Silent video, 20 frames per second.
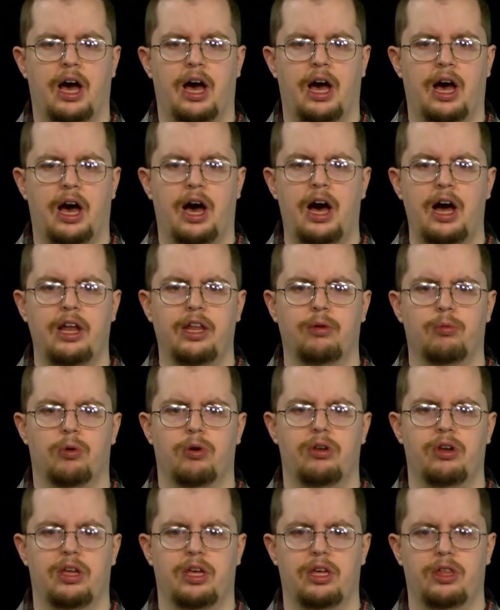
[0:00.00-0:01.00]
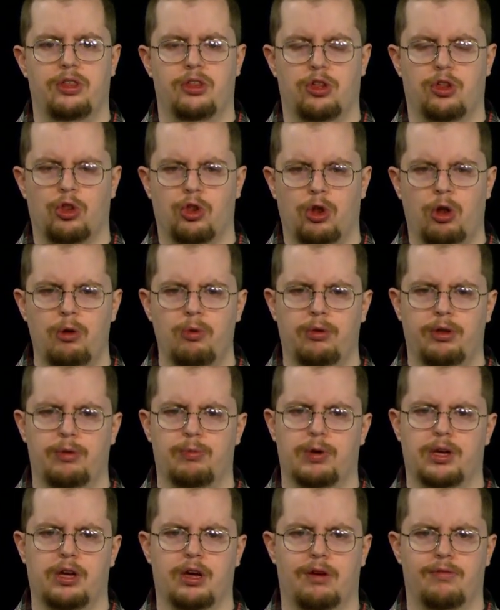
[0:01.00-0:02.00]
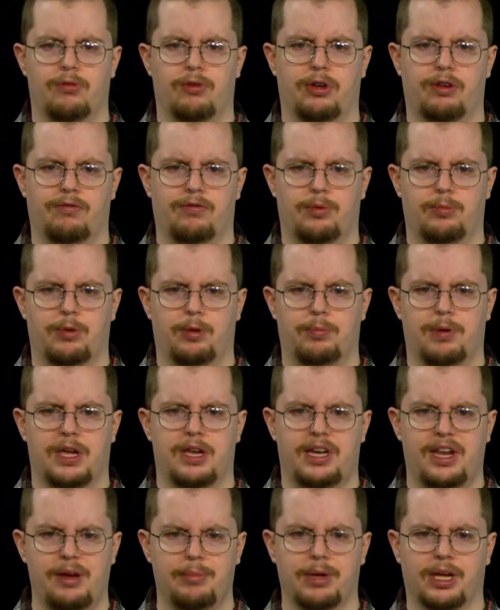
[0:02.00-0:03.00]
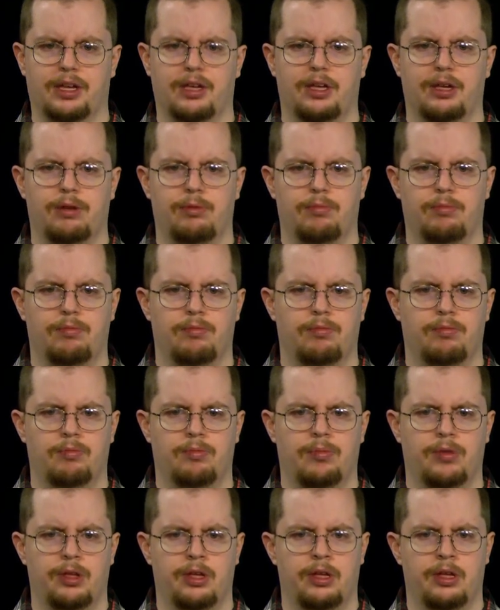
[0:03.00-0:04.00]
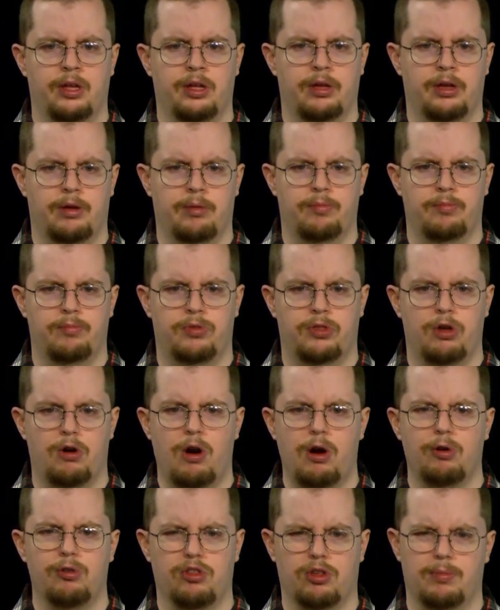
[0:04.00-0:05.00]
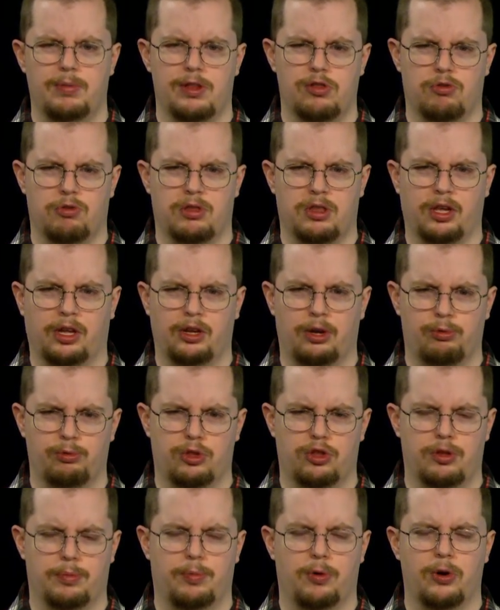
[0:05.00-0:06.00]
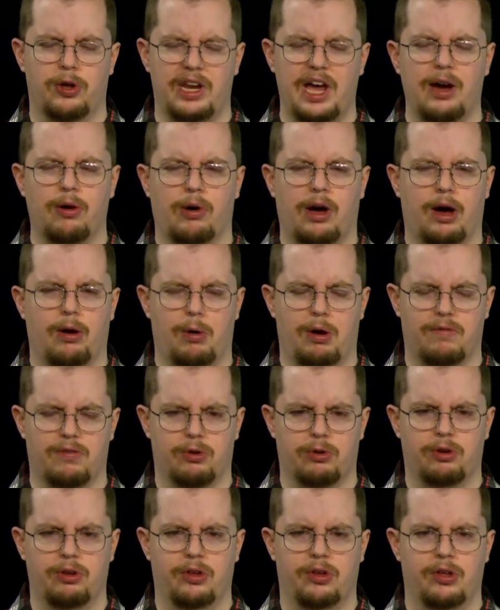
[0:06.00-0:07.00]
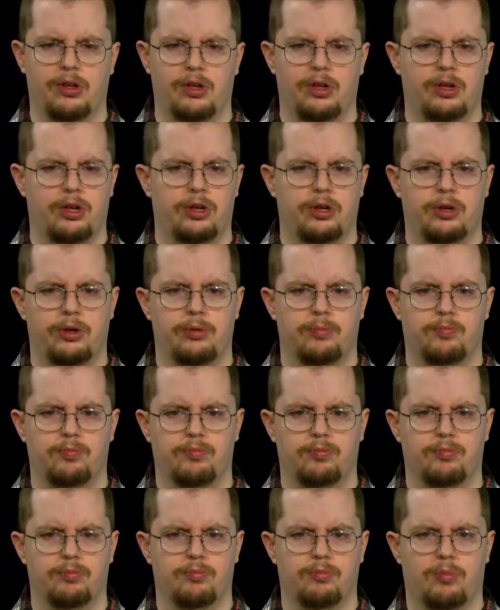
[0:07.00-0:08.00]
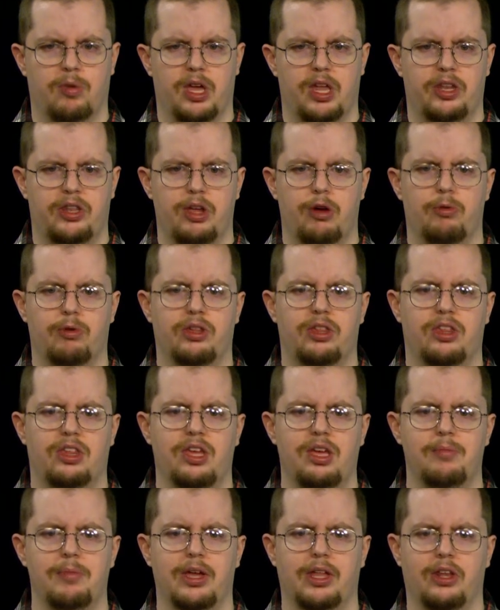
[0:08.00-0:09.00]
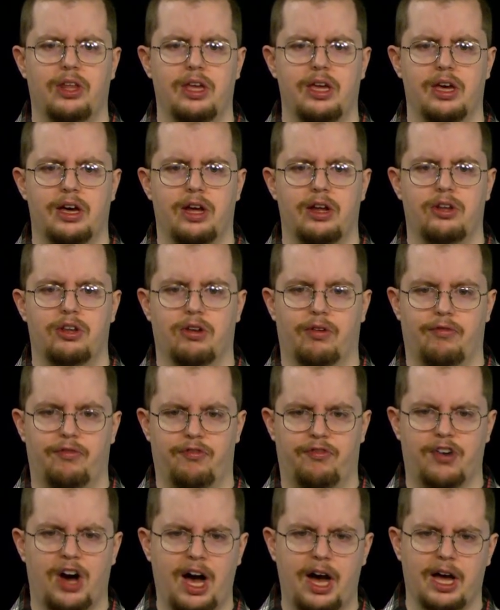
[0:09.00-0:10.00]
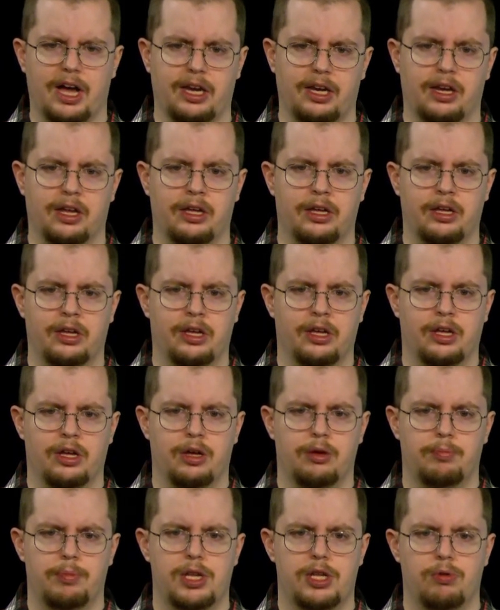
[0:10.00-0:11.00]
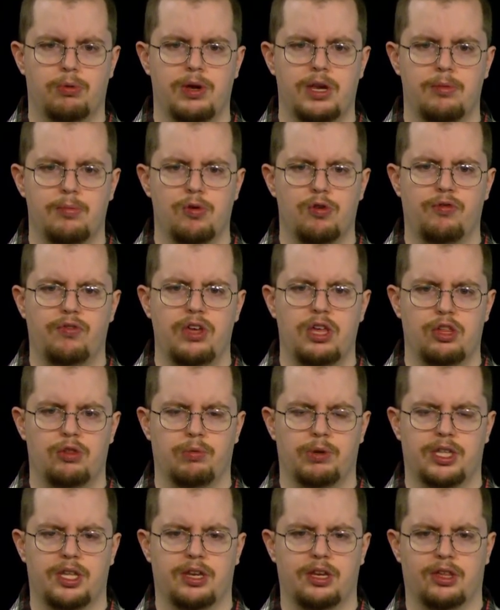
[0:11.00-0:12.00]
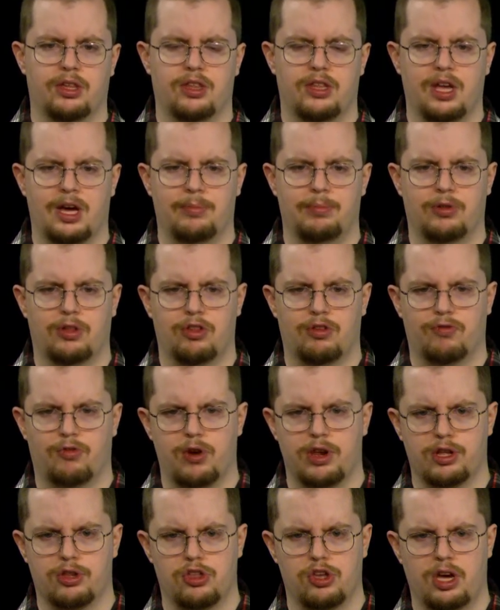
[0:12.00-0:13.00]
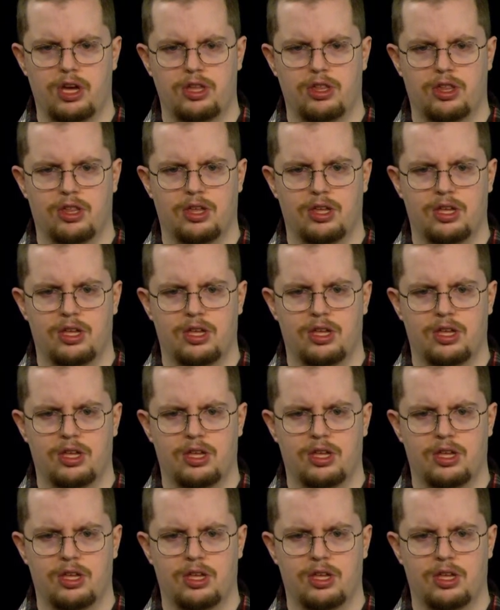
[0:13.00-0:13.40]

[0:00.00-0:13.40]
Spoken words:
Hollywood is slowly recovering from the pandemic. There are some interesting notes to point out, however. There is seemingly a divide between movies with an established franchise